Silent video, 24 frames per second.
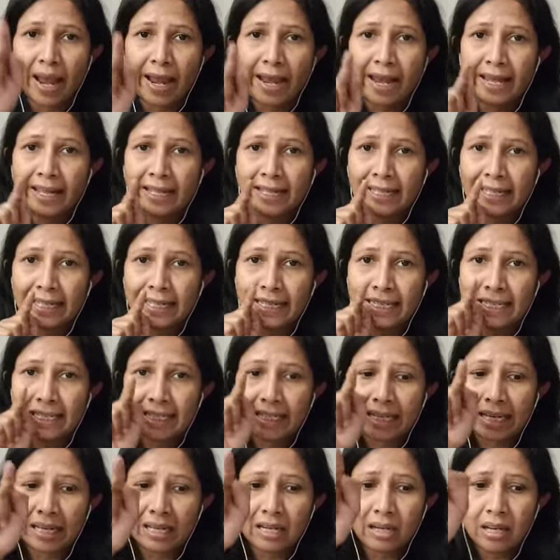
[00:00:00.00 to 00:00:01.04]

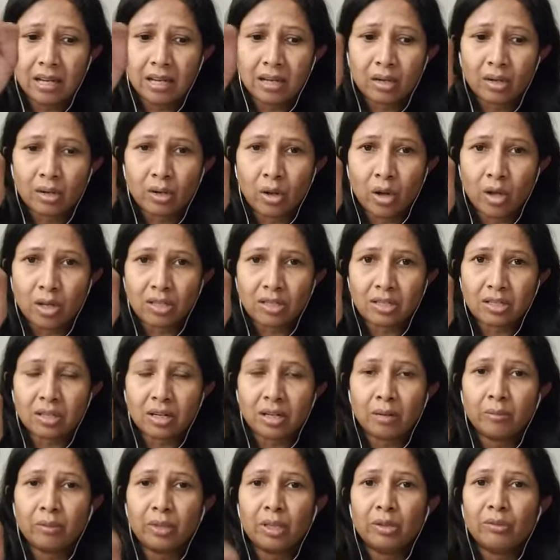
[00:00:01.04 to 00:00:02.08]
Anterior
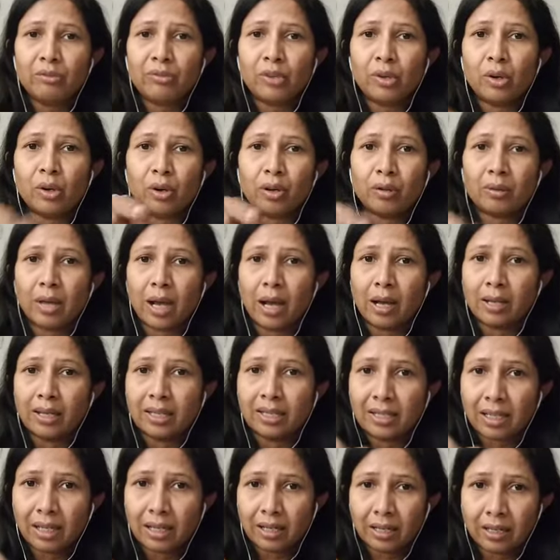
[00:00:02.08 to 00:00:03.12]
rostrum. If
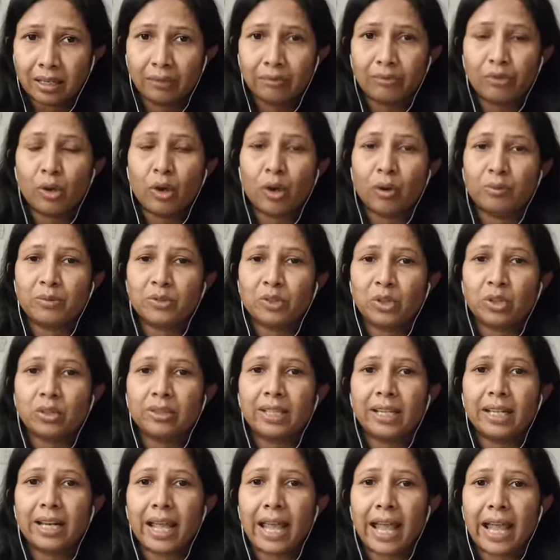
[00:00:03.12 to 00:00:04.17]
you
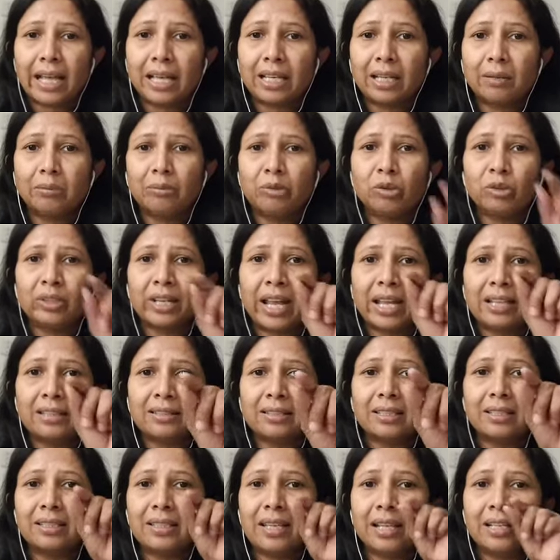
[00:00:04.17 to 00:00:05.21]
observe the diagram, you can
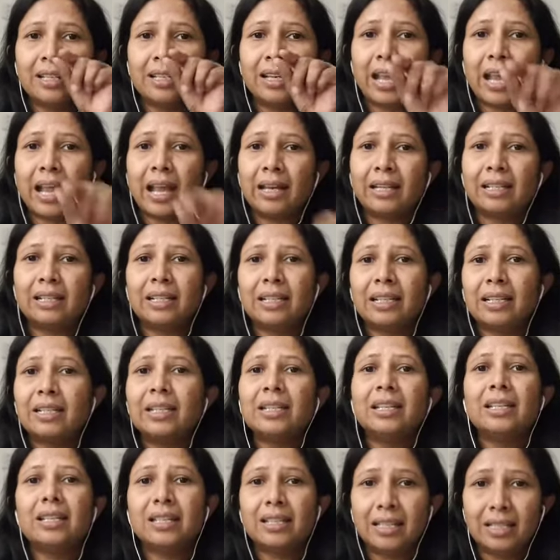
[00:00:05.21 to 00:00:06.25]
see in the
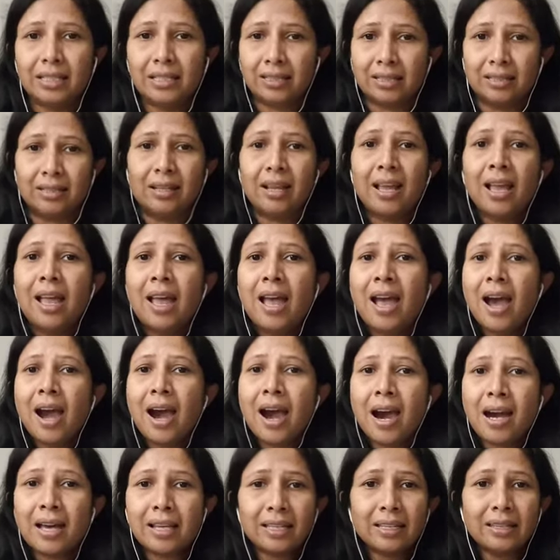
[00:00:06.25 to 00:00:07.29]
anterior region
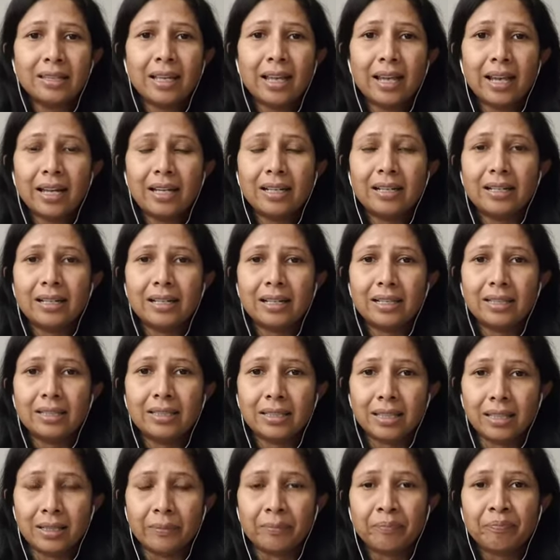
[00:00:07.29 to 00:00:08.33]
or in the head
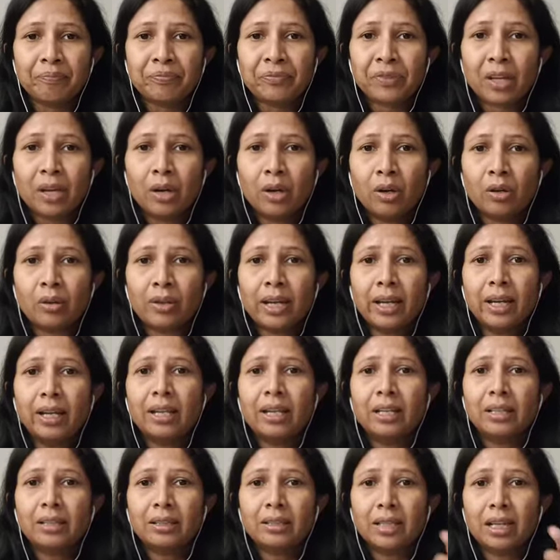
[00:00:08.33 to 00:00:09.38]
region.
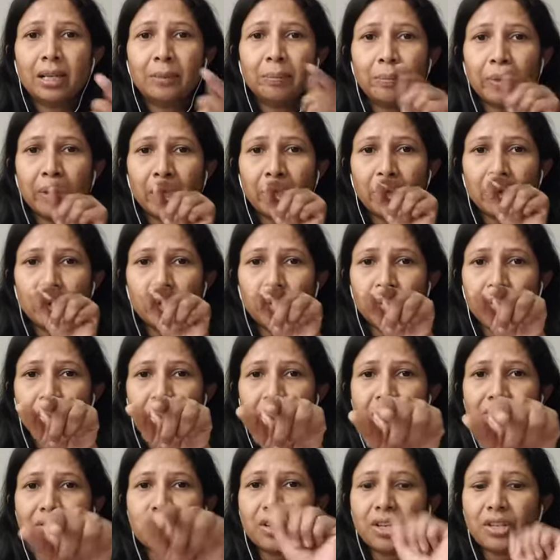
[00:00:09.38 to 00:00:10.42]
Okay, that
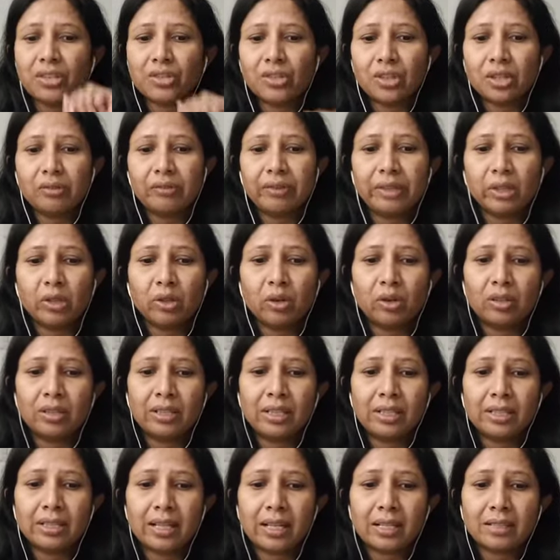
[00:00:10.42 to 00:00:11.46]
protruded structure we called
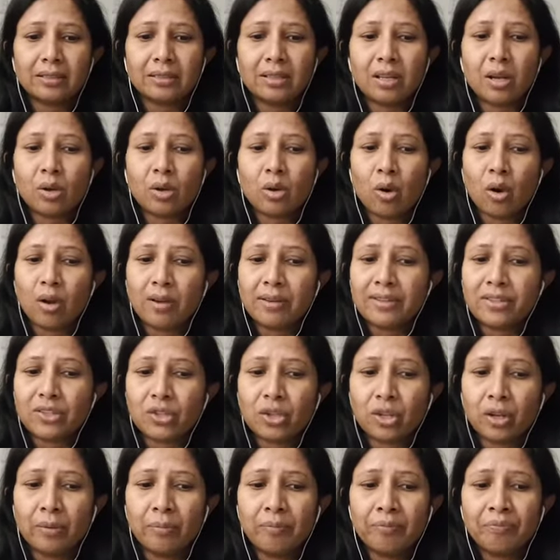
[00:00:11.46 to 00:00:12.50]
it as the
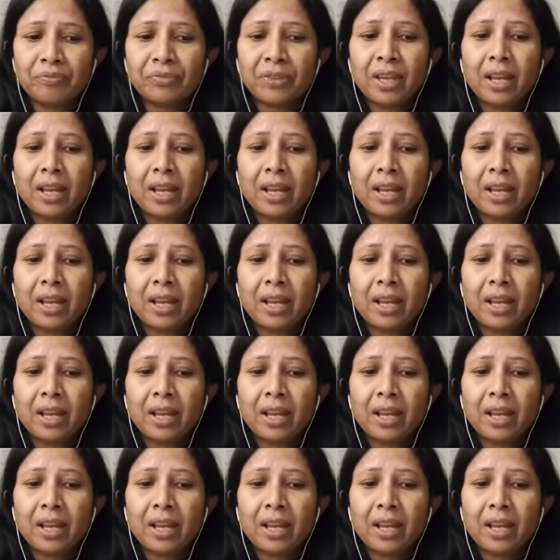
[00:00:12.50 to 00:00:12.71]
rostrum.